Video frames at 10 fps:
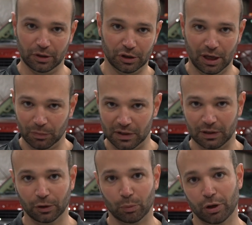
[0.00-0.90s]
can shape the
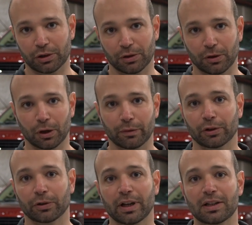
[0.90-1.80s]
cylinder pressure curve a
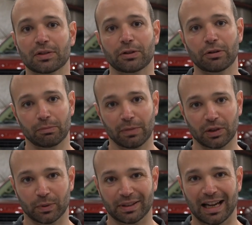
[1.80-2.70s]
little nicer, you can
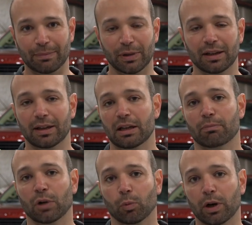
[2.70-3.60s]
mess with timing,
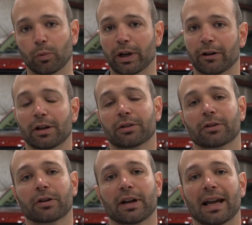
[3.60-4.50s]
but one way or another
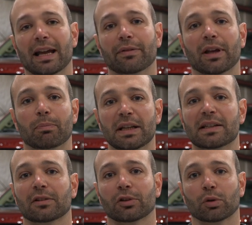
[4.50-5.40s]
you're going to have that peak
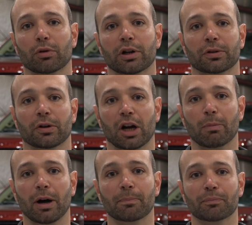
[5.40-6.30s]
cylinder pressure
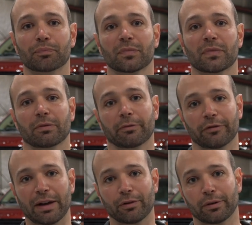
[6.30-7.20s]
come up. From
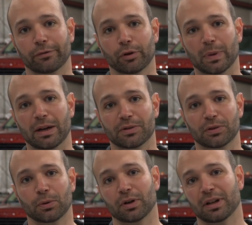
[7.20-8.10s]
500 foot-pounds of
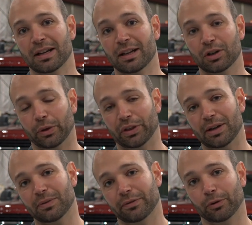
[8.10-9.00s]
torque to
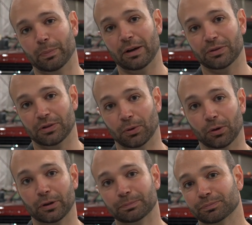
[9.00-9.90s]
1000 foot-pounds of
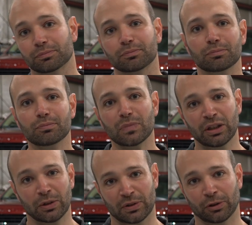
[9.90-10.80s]
torque
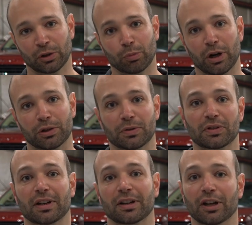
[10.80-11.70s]
your cylinder pressure is
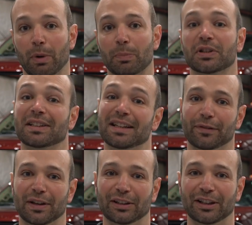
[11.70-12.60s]
going to come up
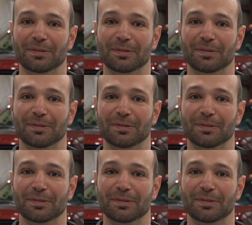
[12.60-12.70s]
significantly,